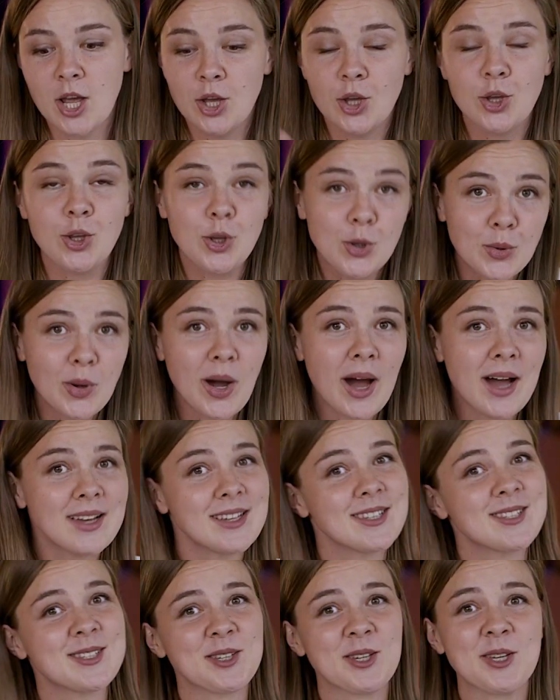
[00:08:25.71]
you
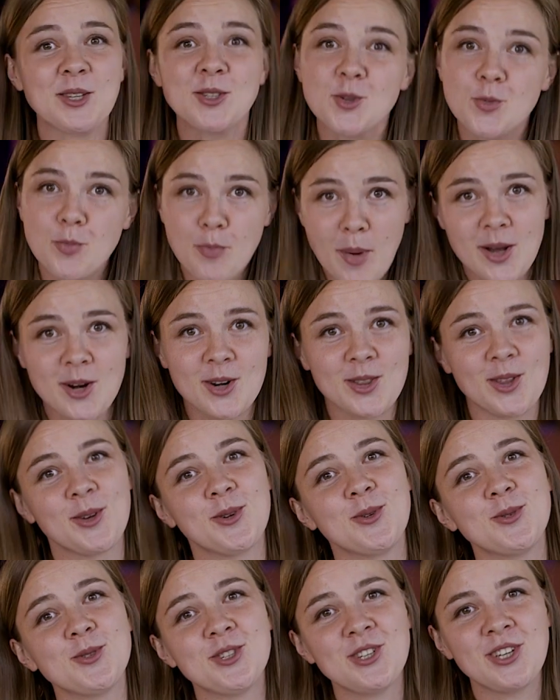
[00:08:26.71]
guys can do better than
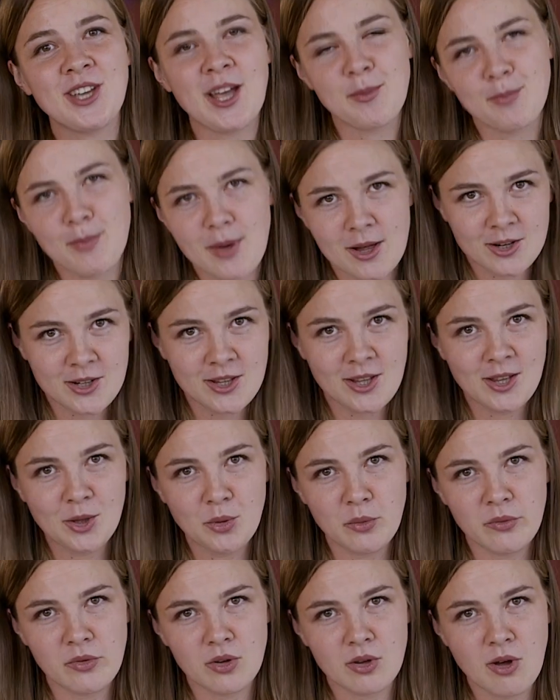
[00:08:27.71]
Gucci and better than
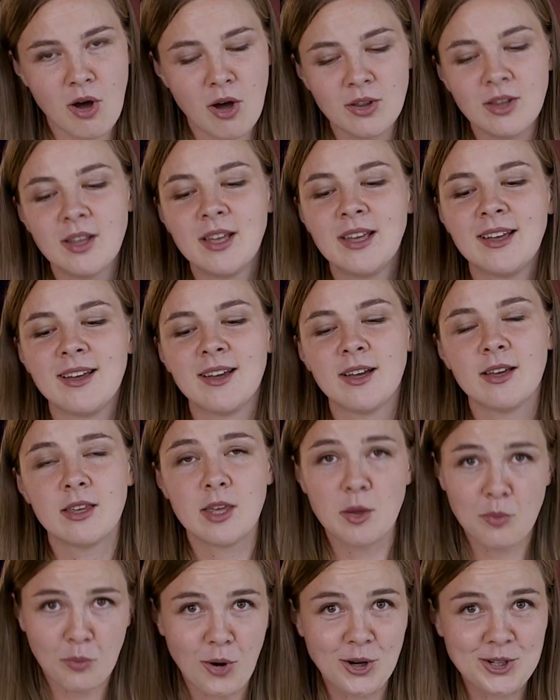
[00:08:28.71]
Louis Vuitton.
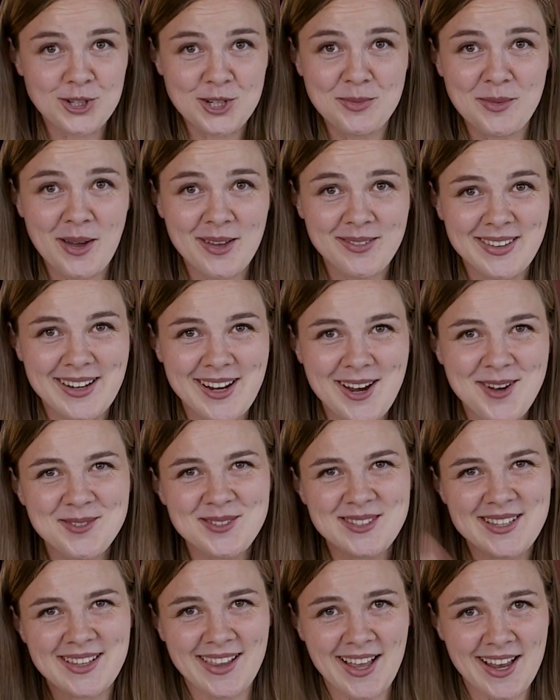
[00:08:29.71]
Keep watching my
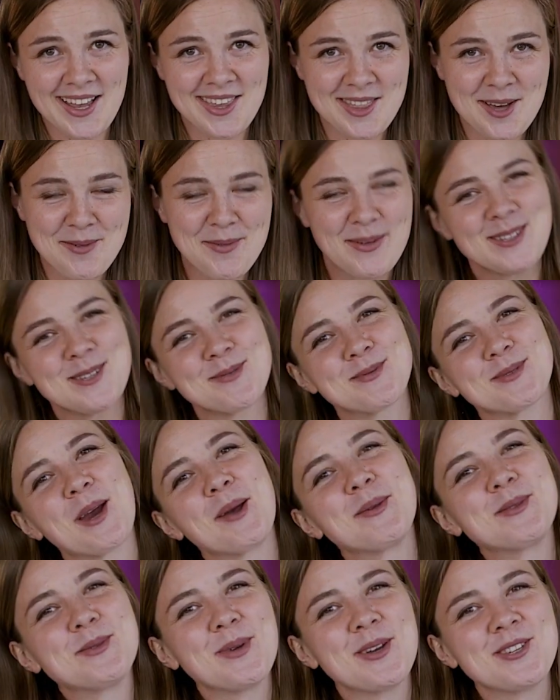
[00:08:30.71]
videos, like them, and
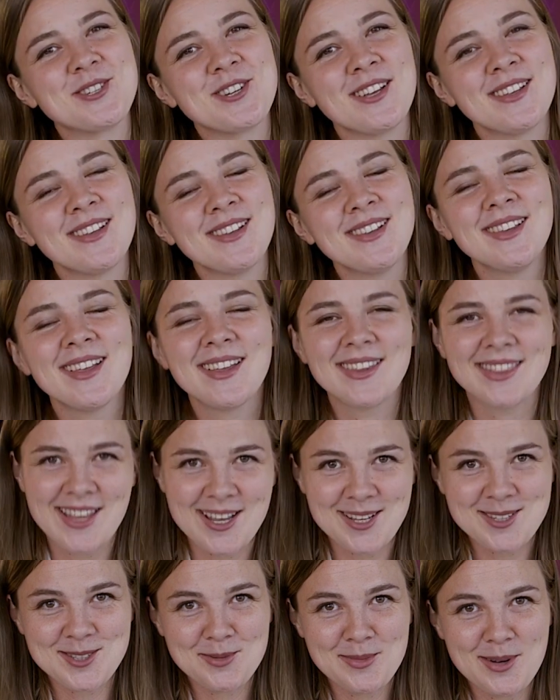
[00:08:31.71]
subscribe to my channel.
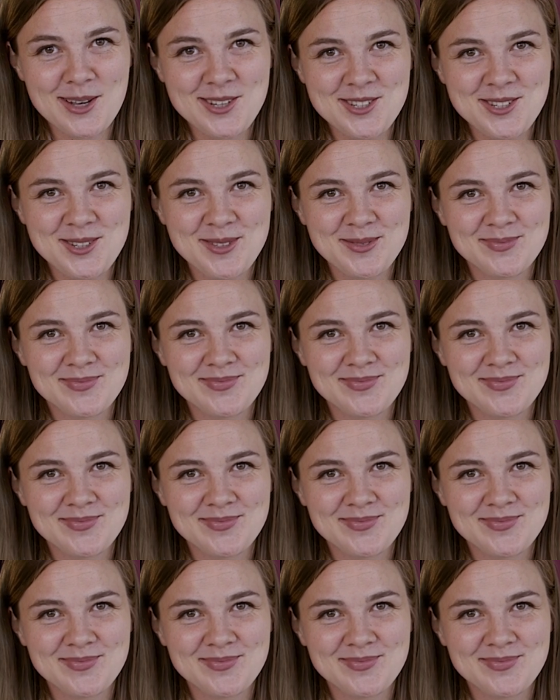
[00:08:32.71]
Thanks so much.